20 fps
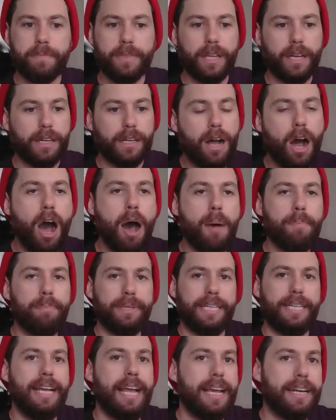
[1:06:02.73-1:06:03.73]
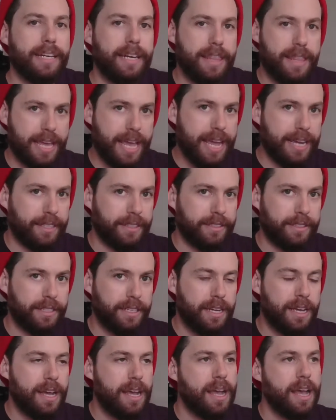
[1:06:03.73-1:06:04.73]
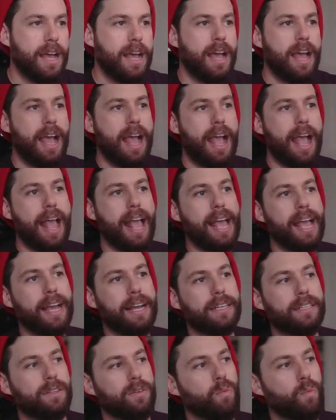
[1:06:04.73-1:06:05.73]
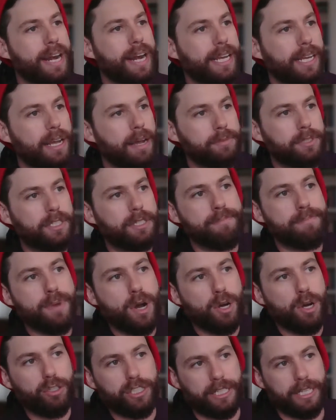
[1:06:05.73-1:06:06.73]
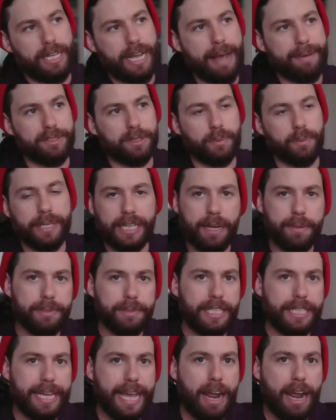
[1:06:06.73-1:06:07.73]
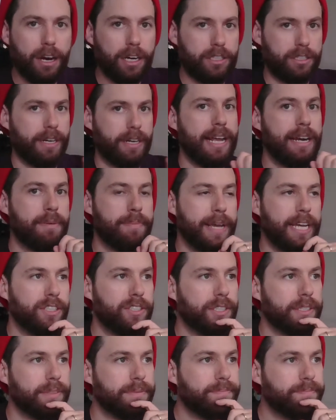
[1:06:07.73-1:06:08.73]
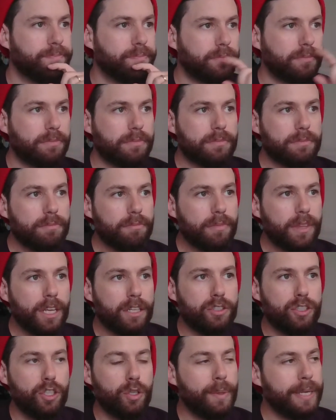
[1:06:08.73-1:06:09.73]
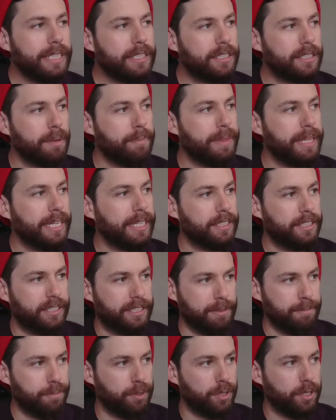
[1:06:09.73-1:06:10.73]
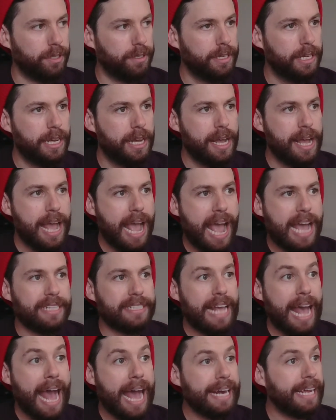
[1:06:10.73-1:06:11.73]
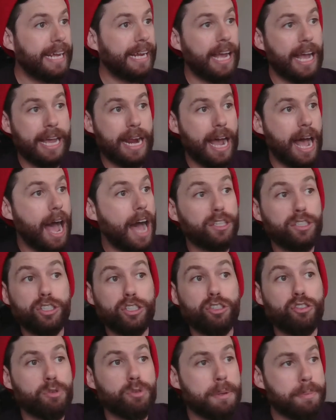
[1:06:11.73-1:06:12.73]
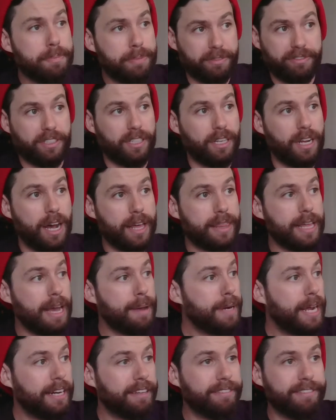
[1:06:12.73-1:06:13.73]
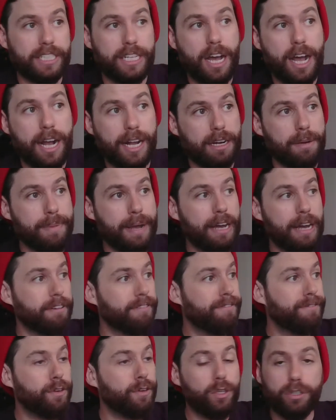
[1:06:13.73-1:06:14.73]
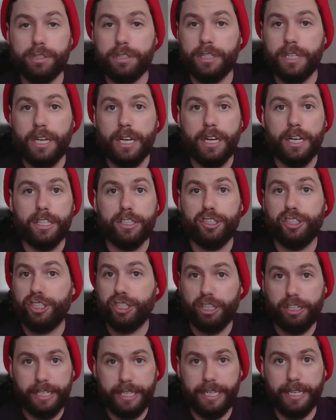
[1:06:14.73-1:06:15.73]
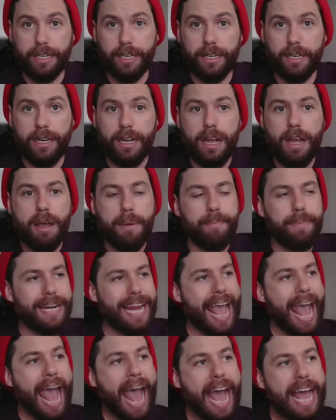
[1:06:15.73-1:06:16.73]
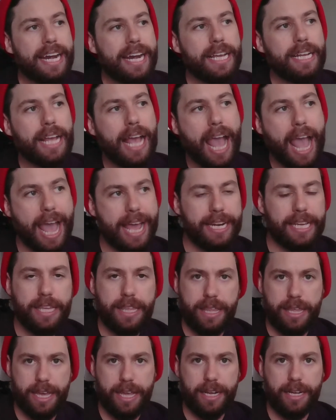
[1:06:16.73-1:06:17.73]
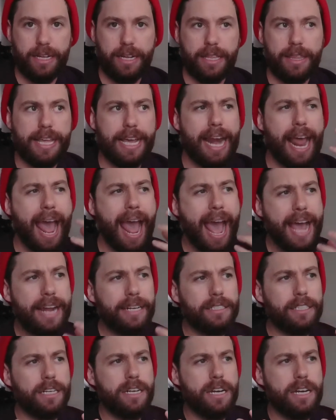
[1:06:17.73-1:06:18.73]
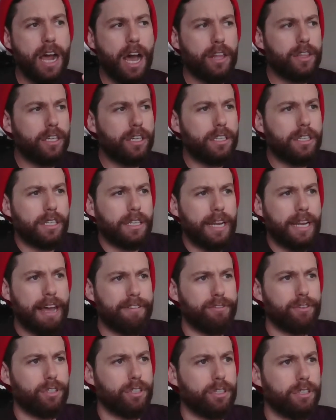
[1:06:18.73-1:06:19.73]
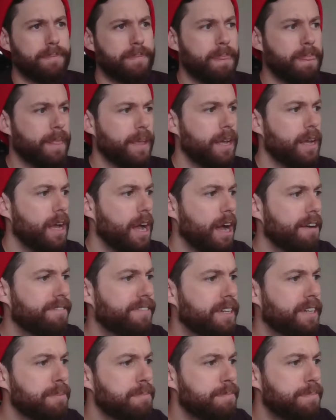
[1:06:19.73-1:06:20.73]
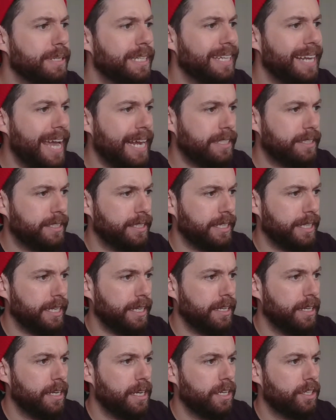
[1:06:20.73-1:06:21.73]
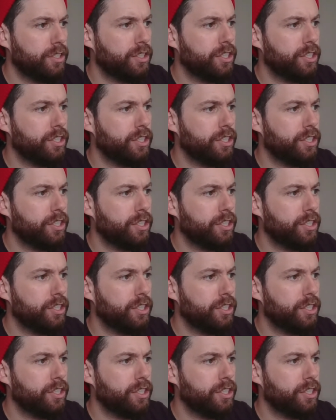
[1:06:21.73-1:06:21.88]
complicated things. And when it comes to motion capture, when it comes to character animation, doing something as simple as adding a strip of cloth, I'm not even talking about a full shirt here, but adding anything that adds another level of complexity to